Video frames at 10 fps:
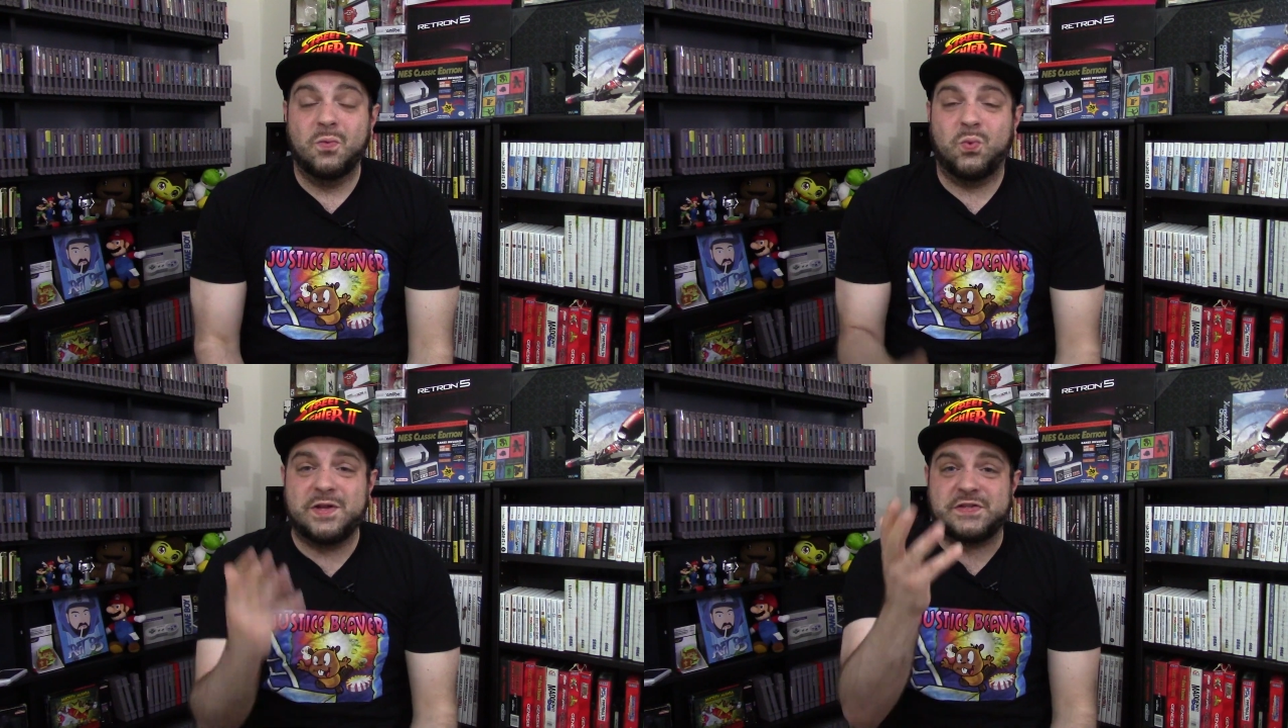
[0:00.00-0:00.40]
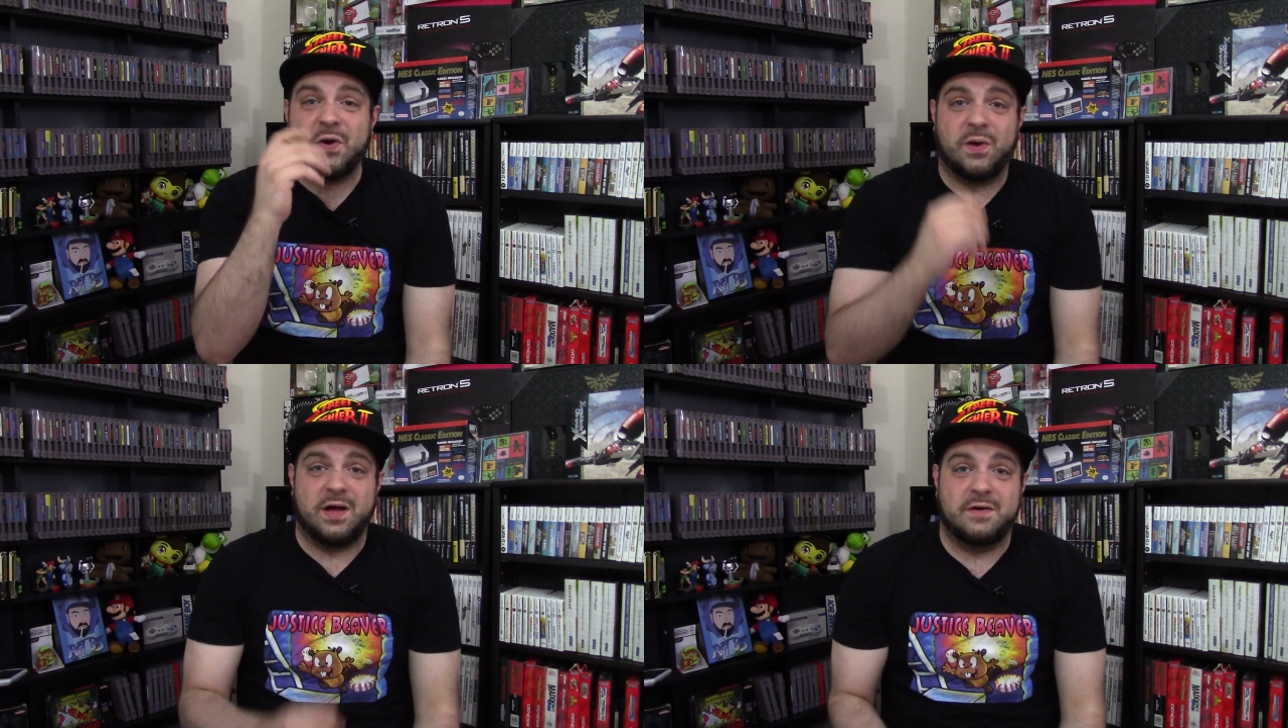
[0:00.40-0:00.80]
What's
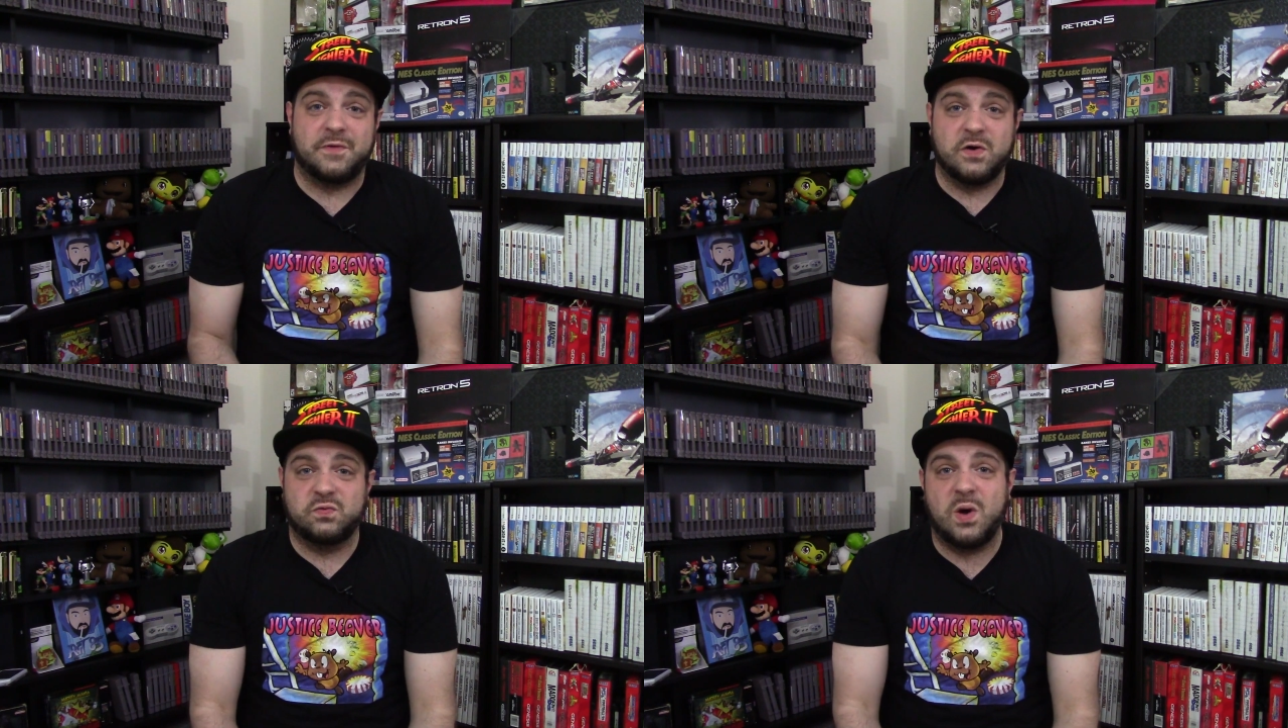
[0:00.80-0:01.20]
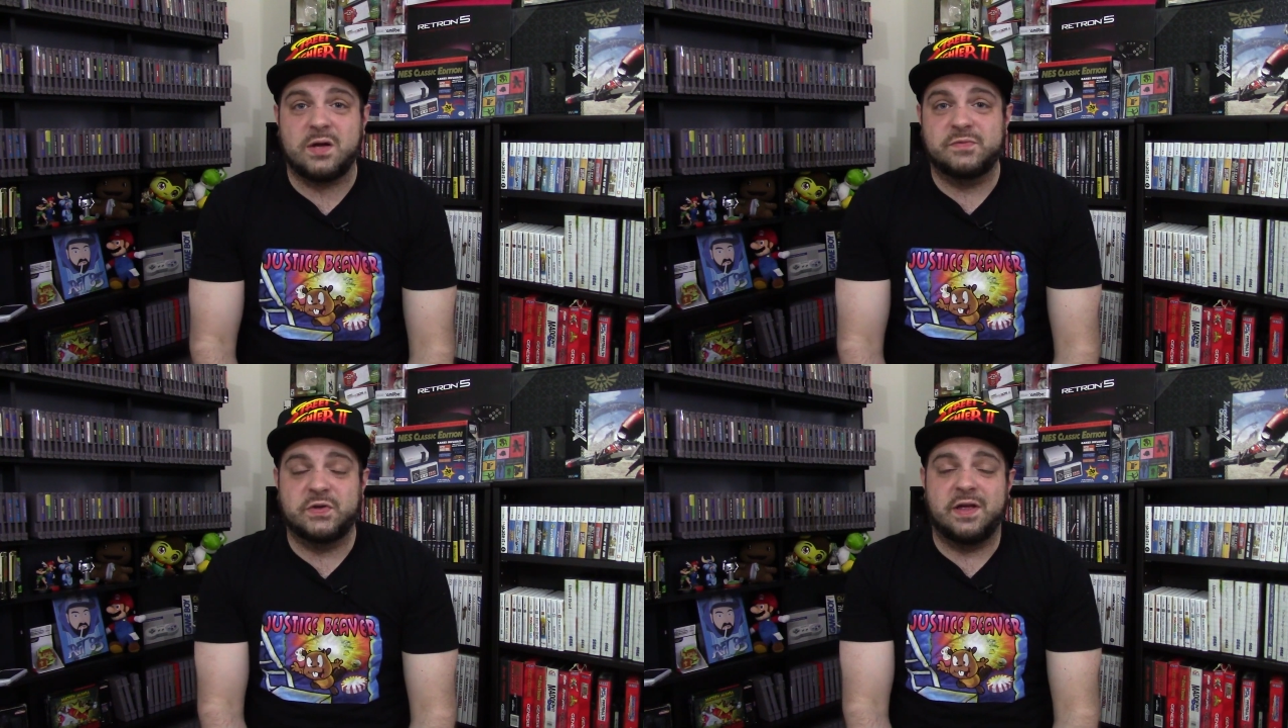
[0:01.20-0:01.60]
going on, folks?
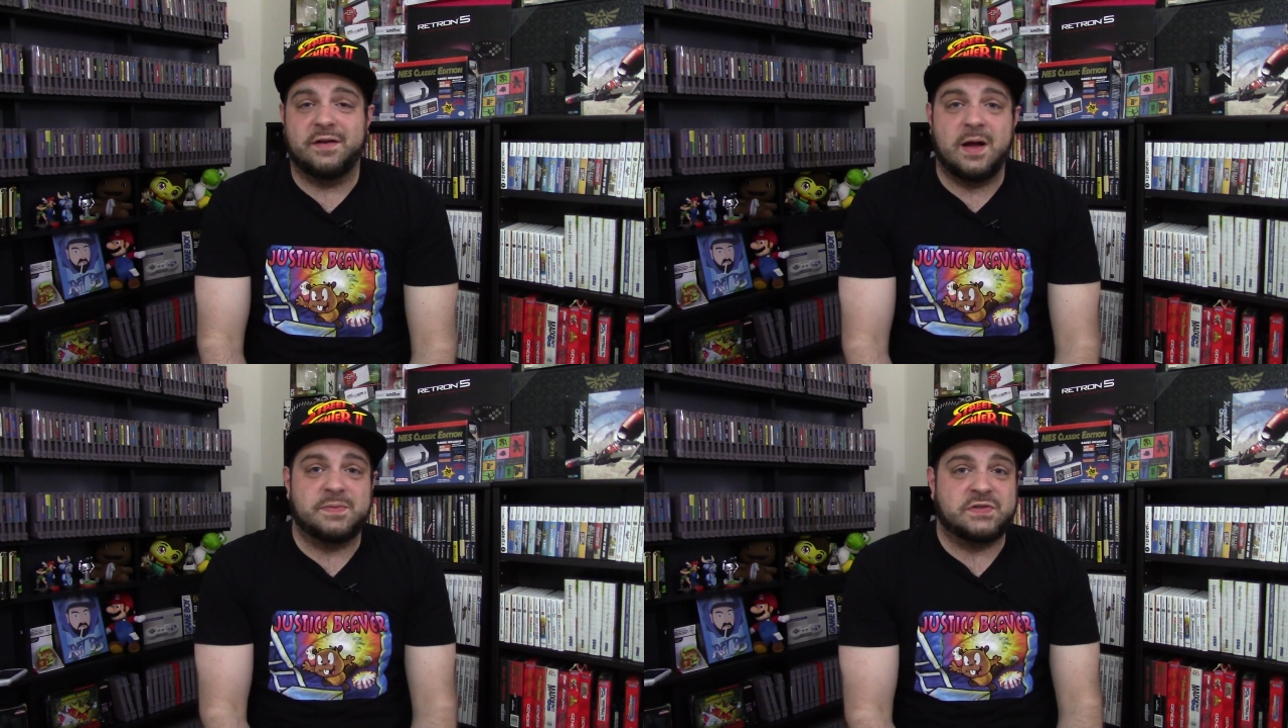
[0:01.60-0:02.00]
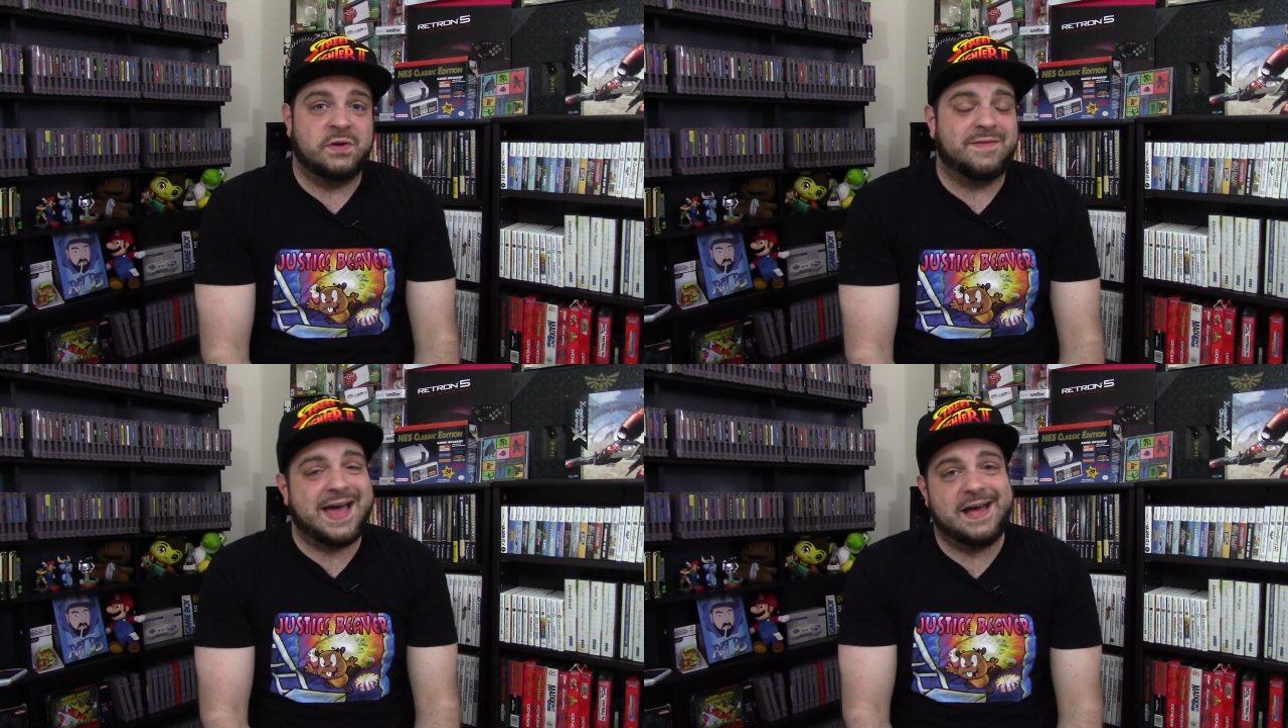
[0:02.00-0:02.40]
Welcome to another
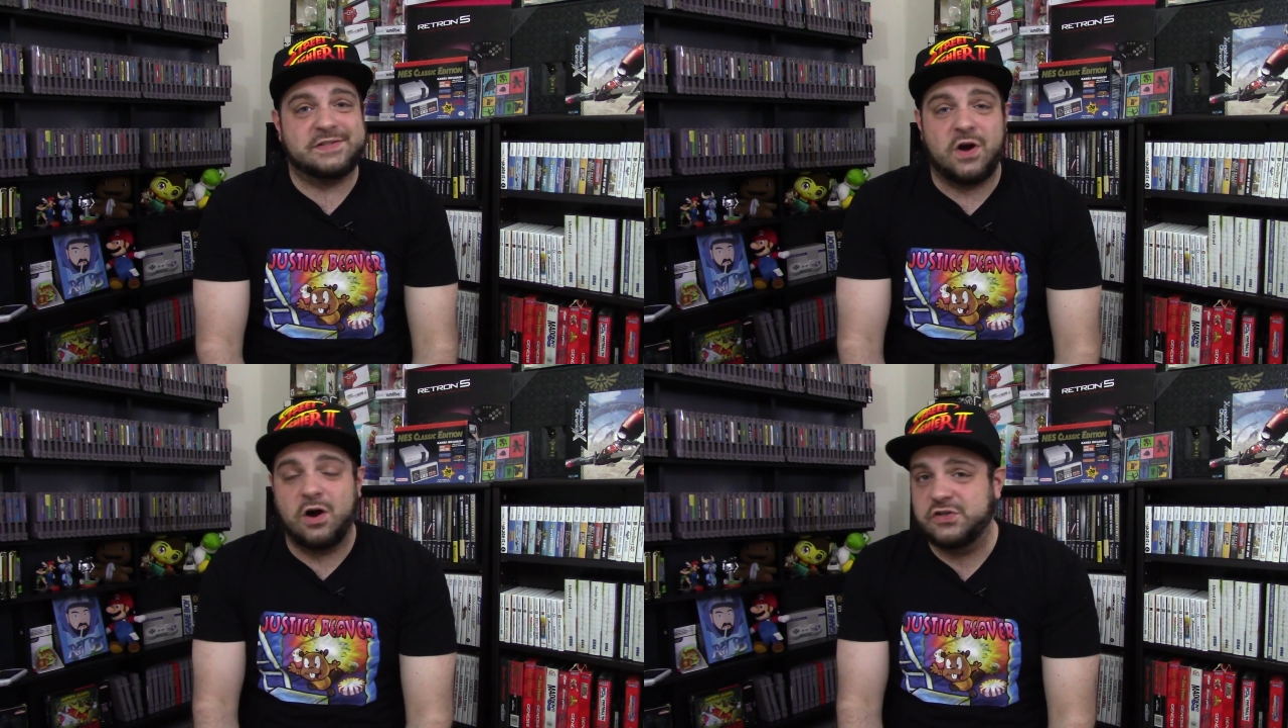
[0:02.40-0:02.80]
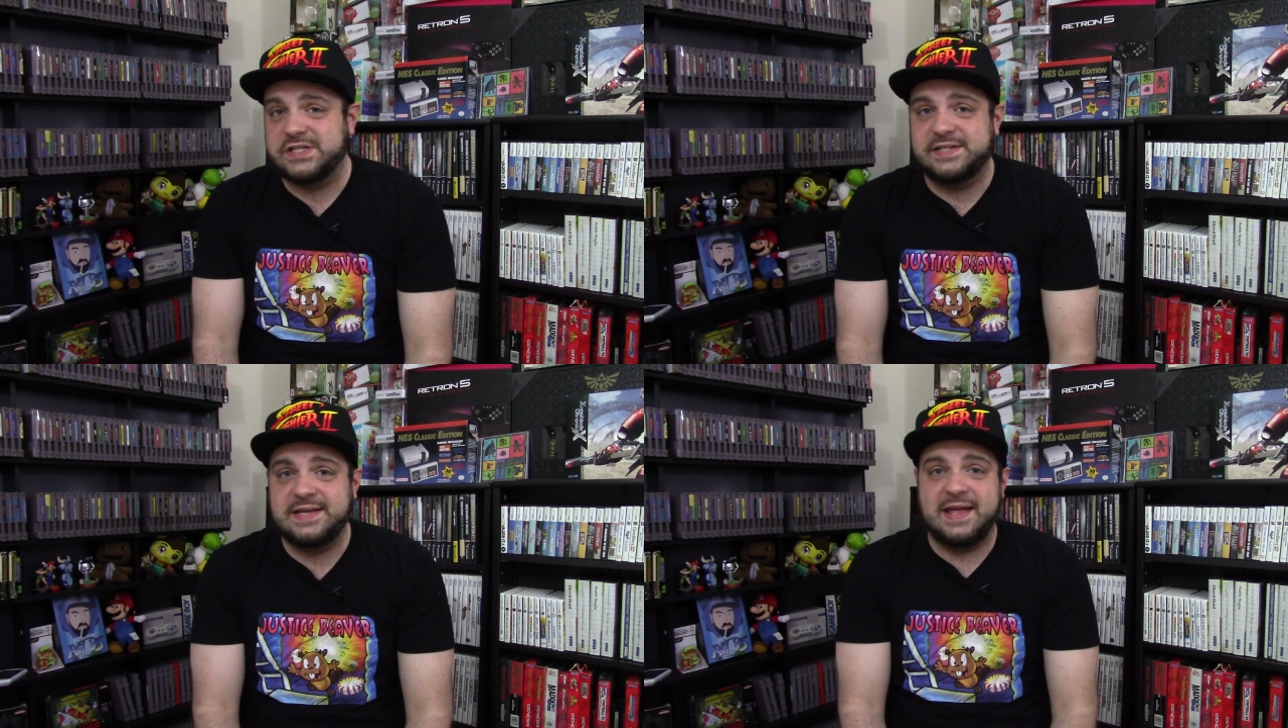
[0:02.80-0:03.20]
episode of Ask
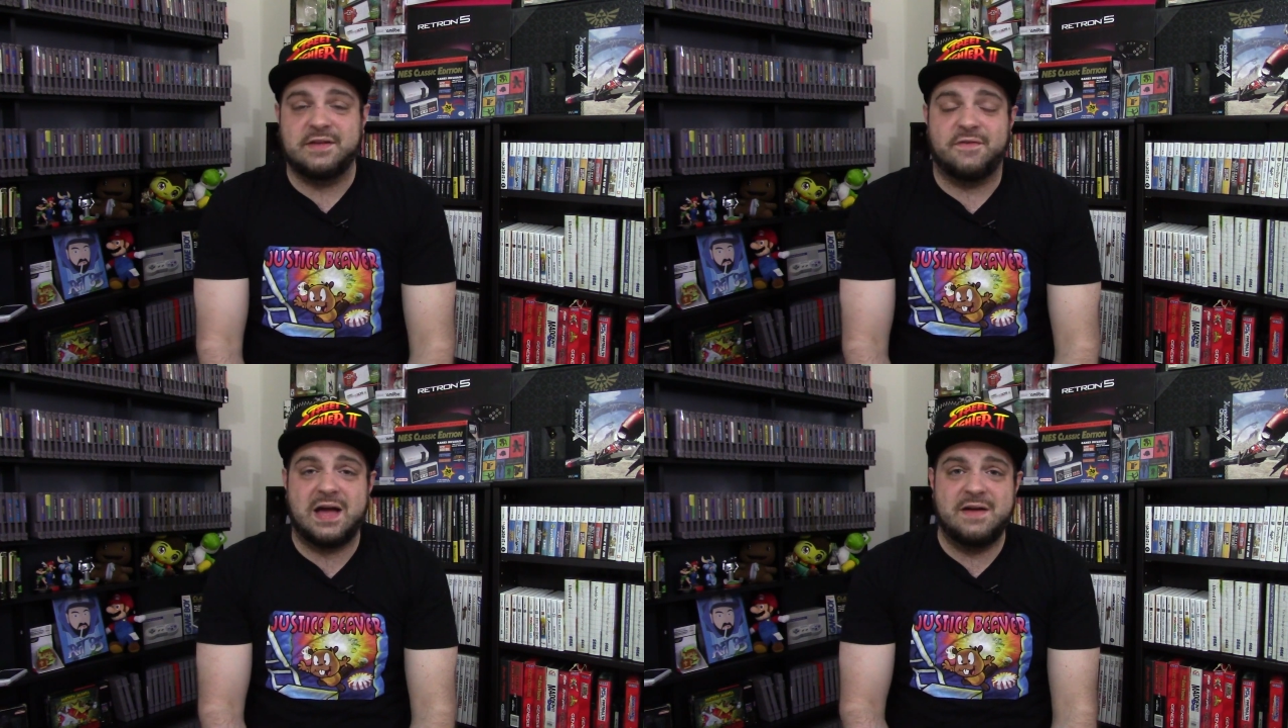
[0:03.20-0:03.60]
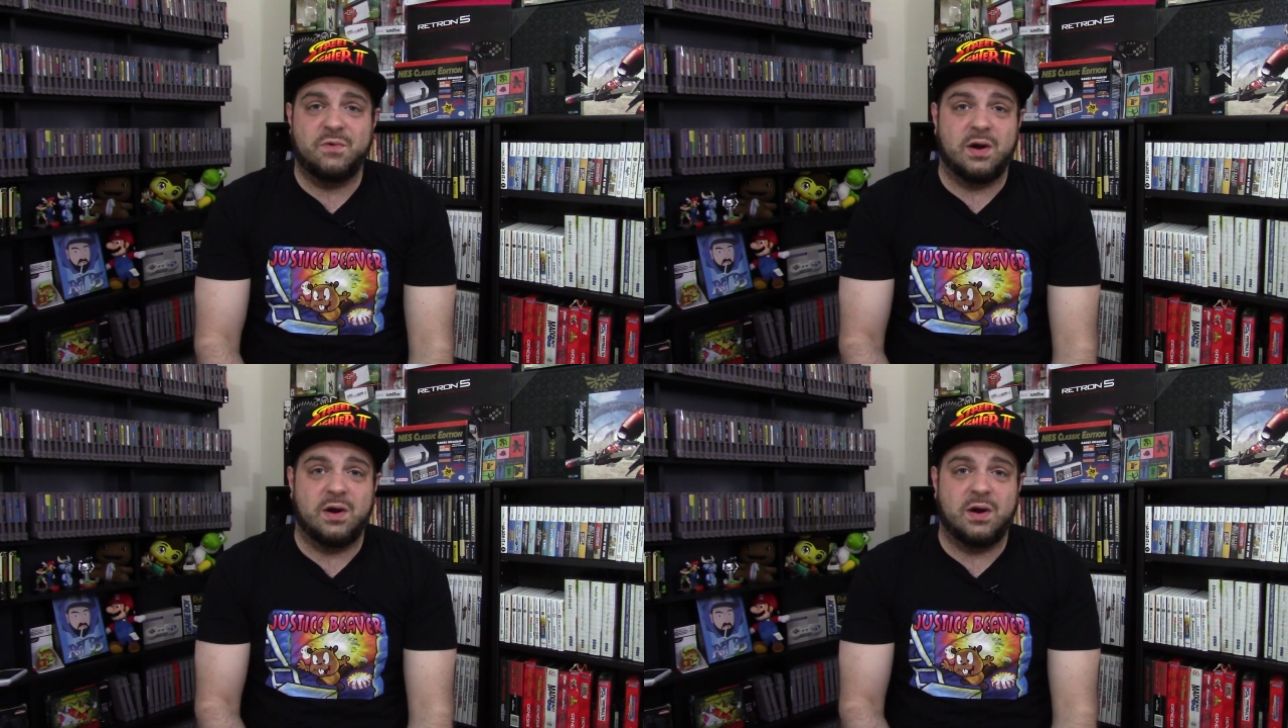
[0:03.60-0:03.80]
RGT 85,